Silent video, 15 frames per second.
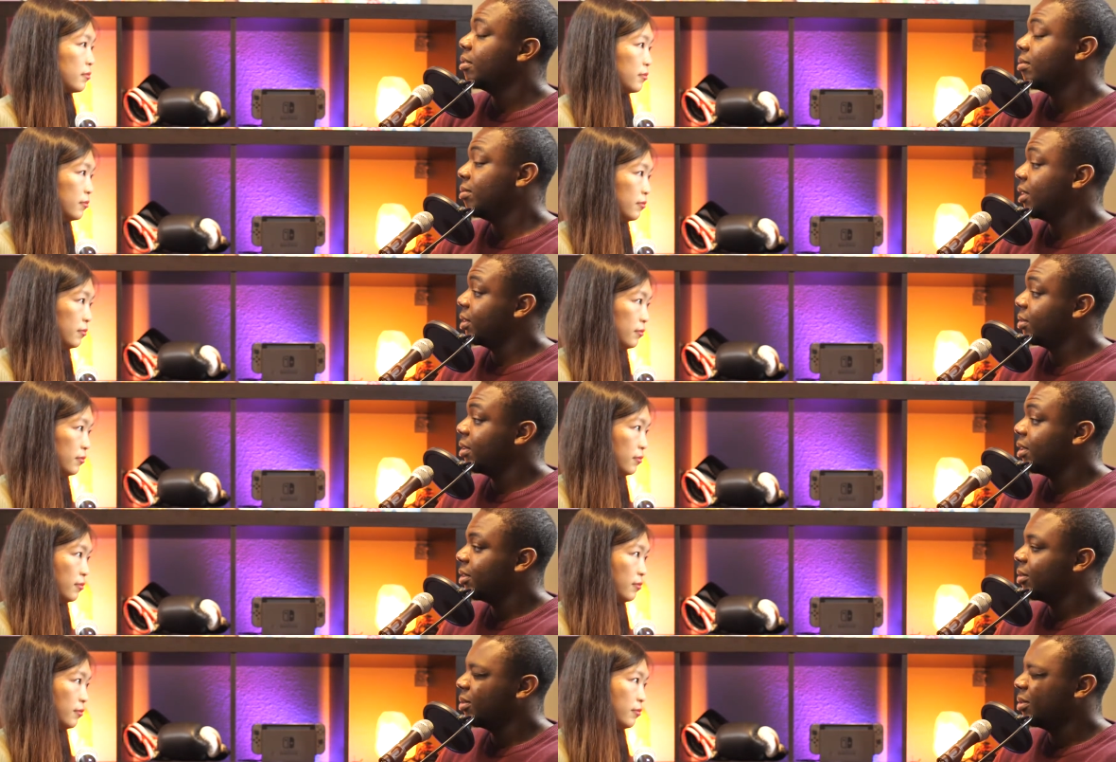
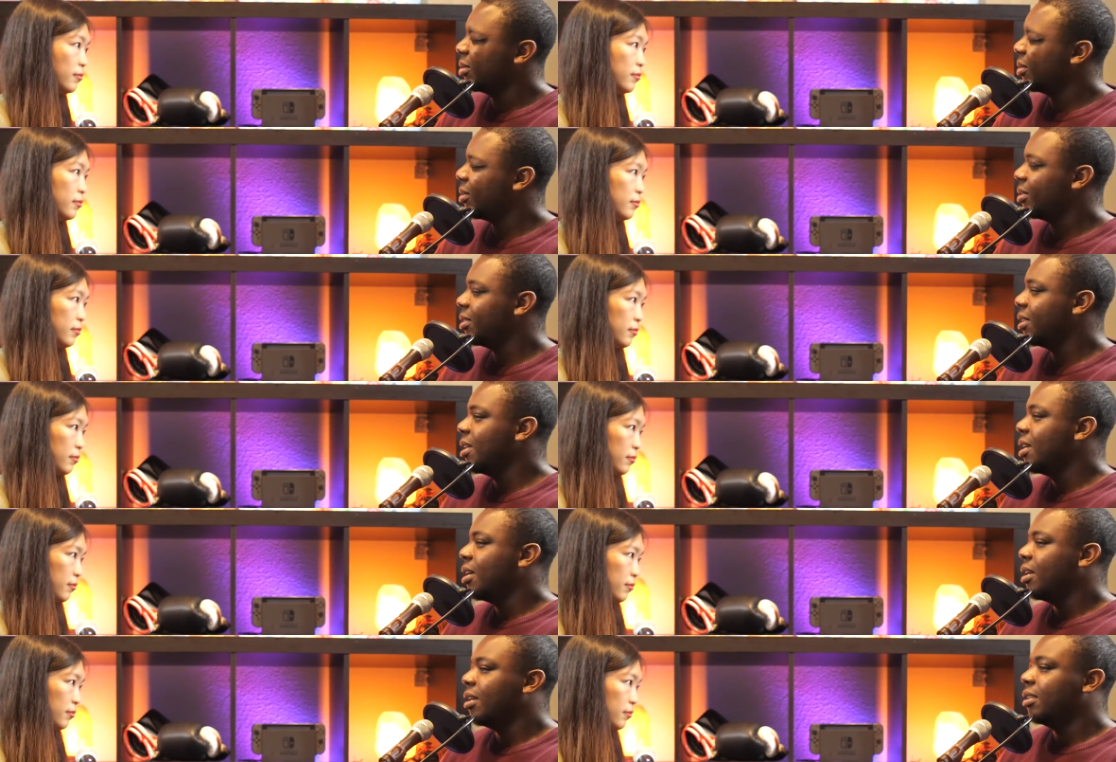Speaker 1: restaurants. So those hurt
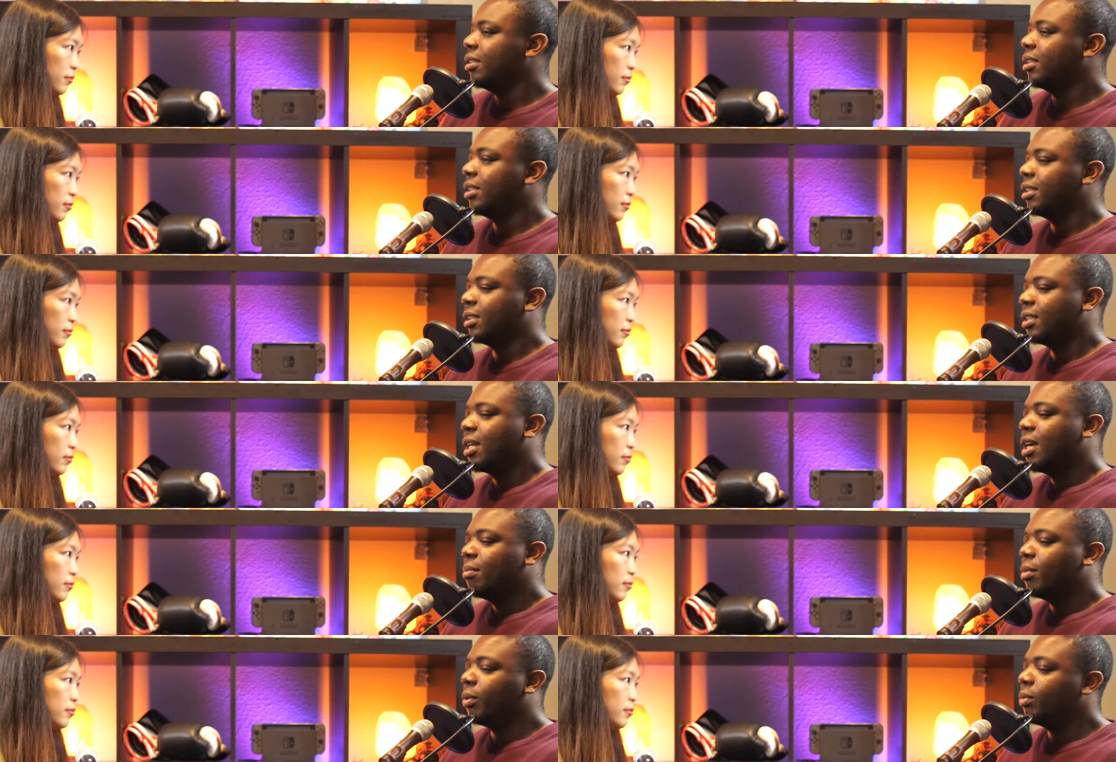hurt things.
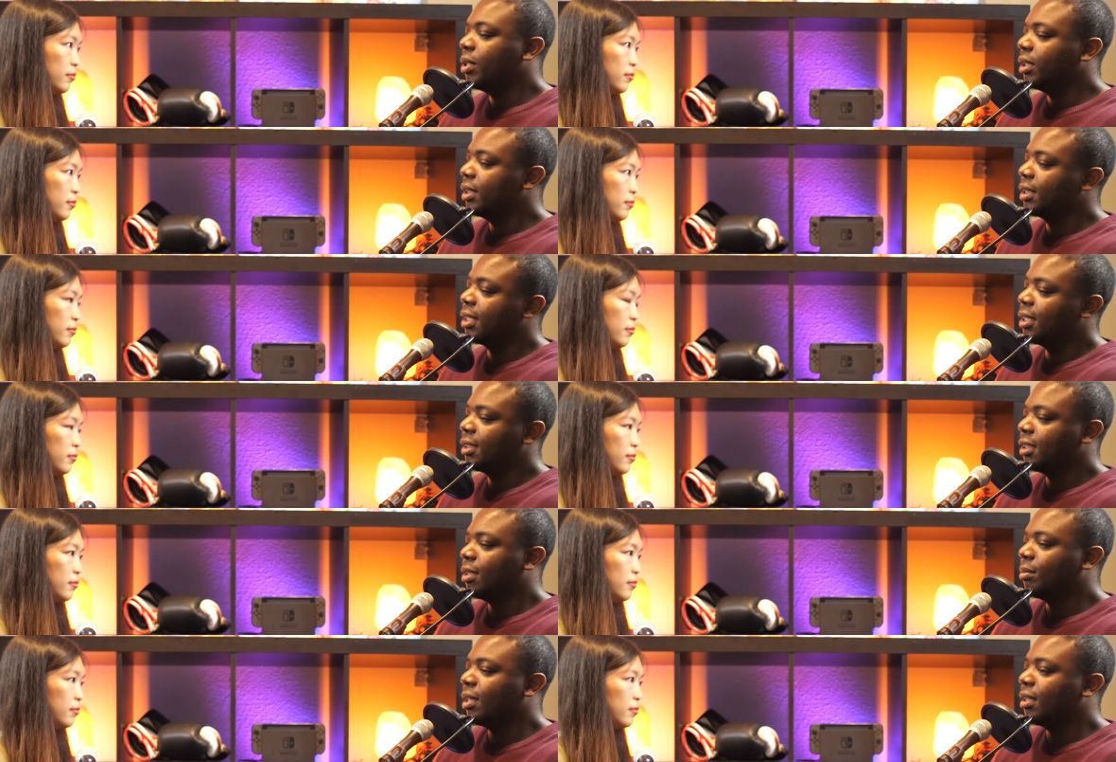But we're discussing
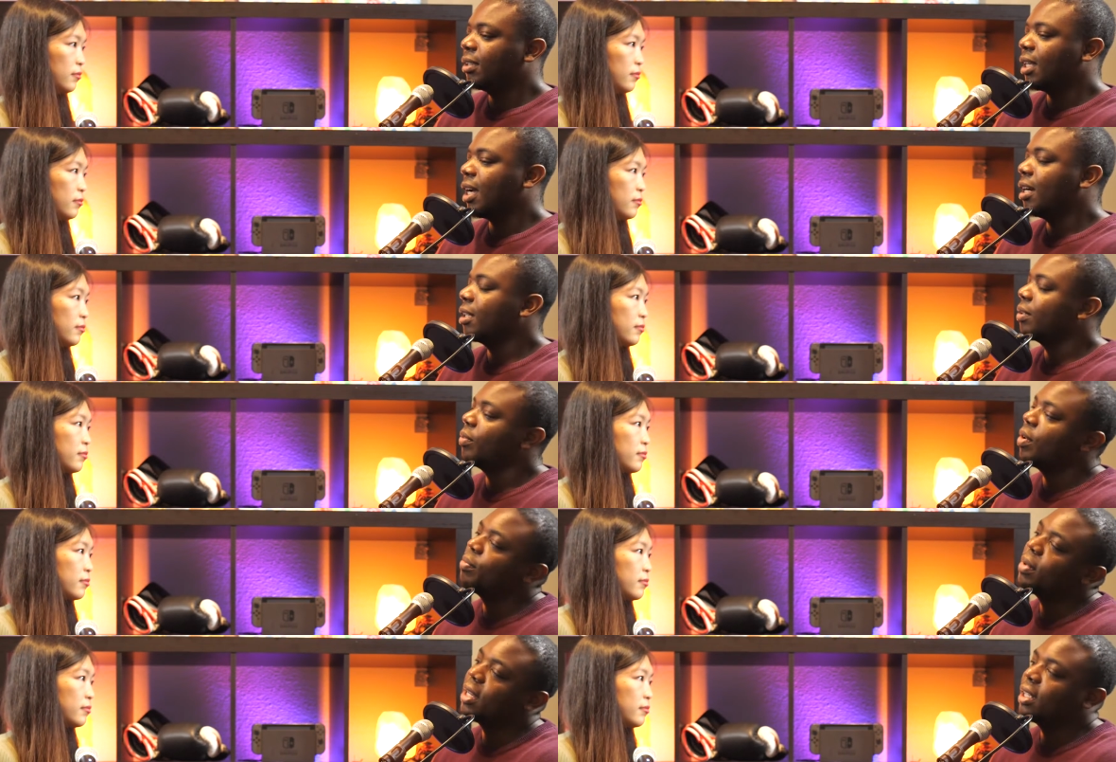about how can we
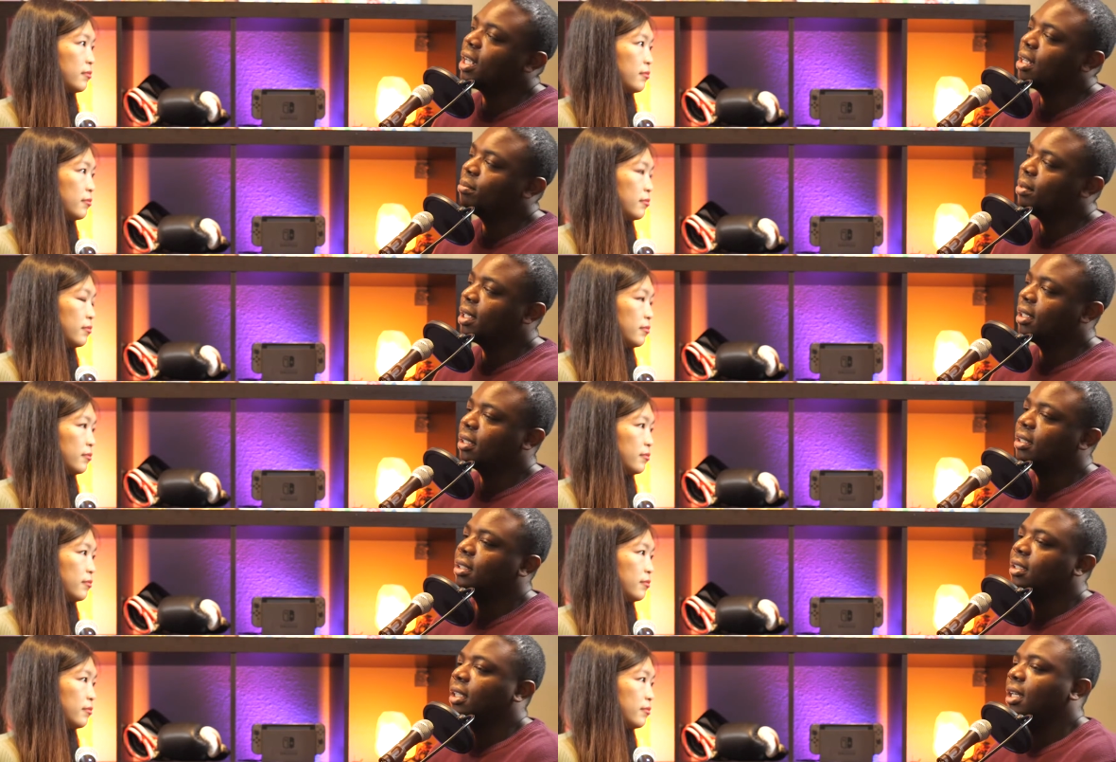make that better,
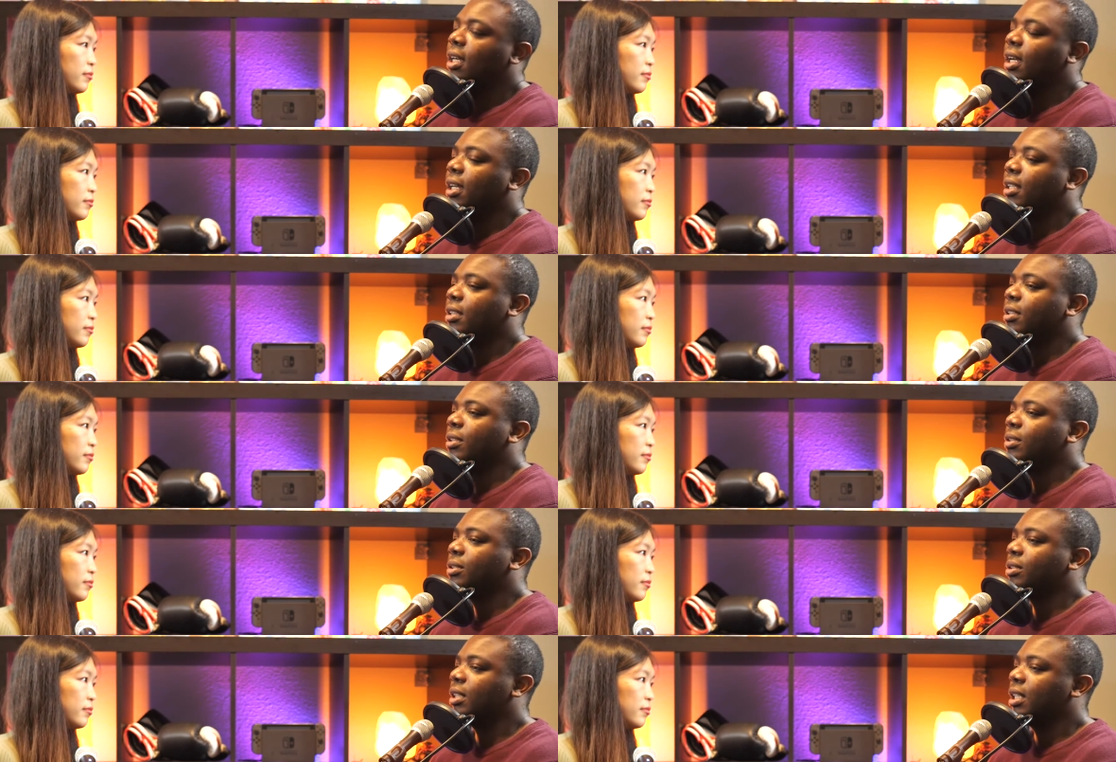and you know
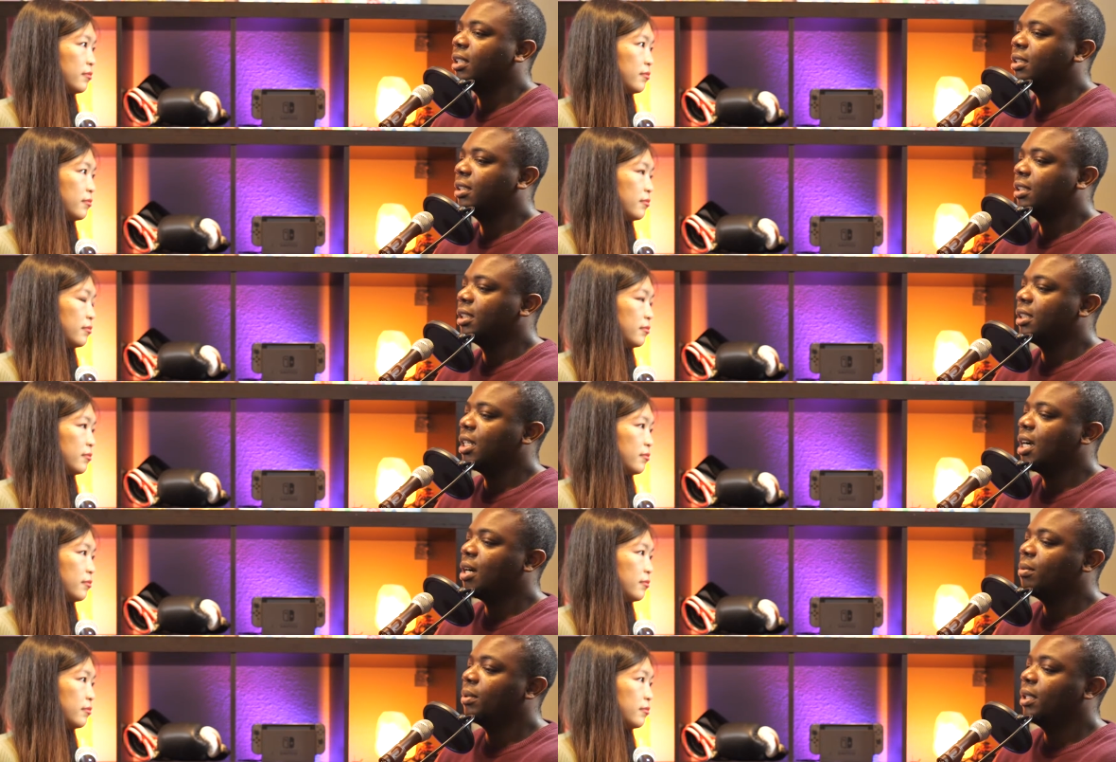try to see
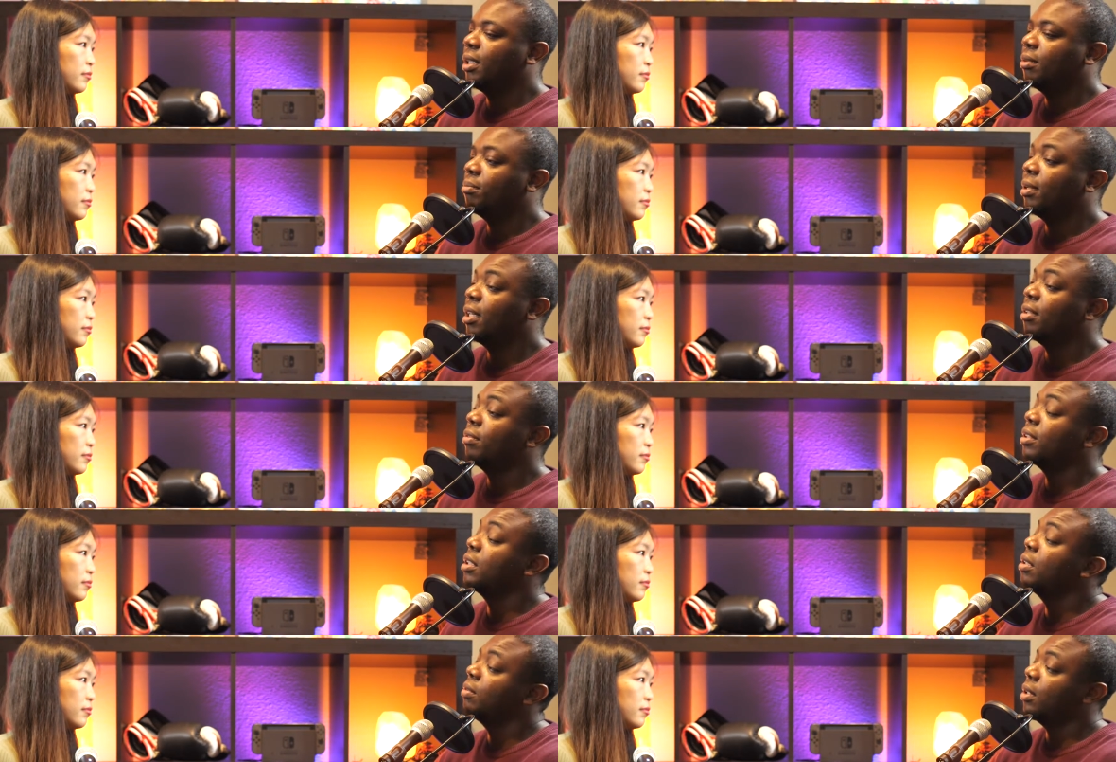how we can
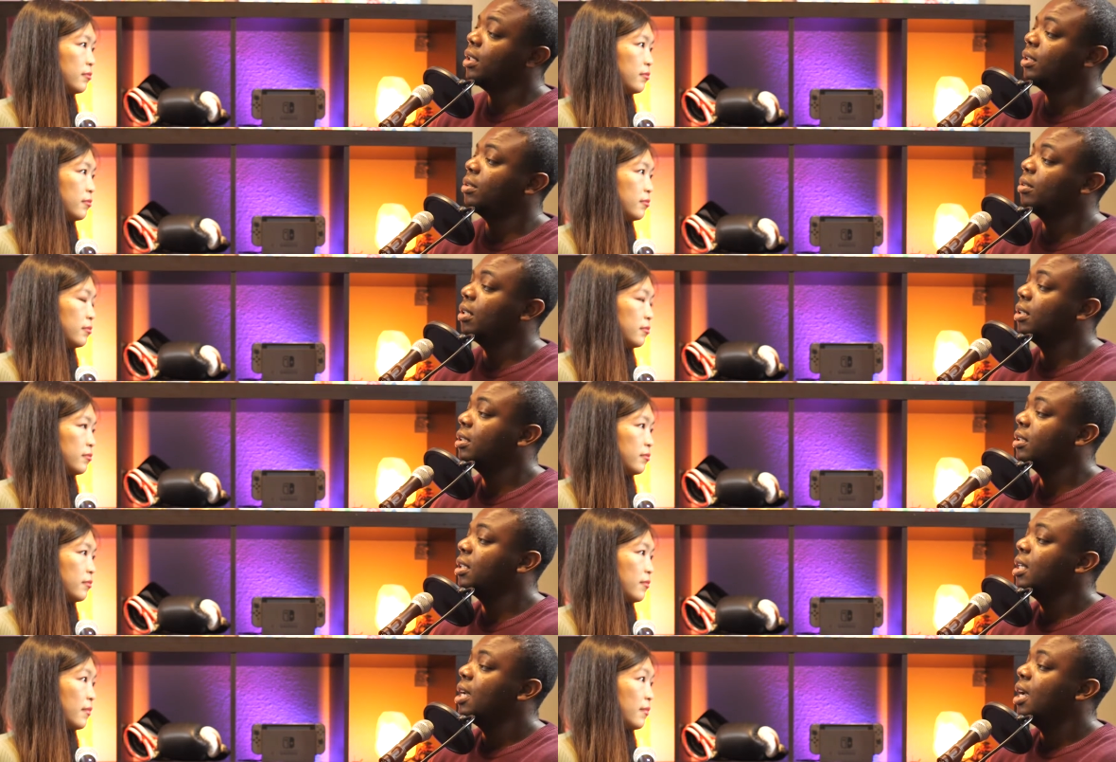benefit the restaurants